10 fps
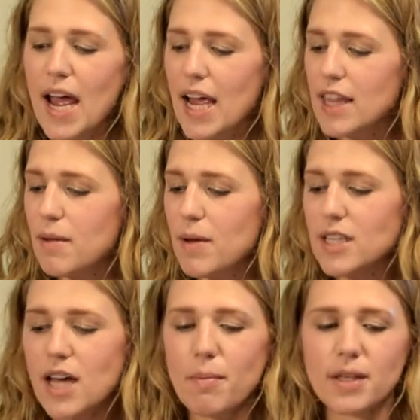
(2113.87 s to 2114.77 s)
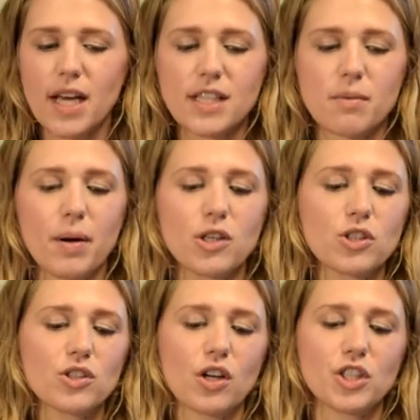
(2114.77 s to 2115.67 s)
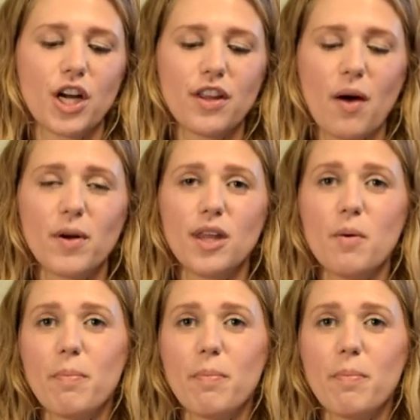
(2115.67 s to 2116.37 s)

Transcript: In the meantime, I'll take some pictures, I'll share that with you,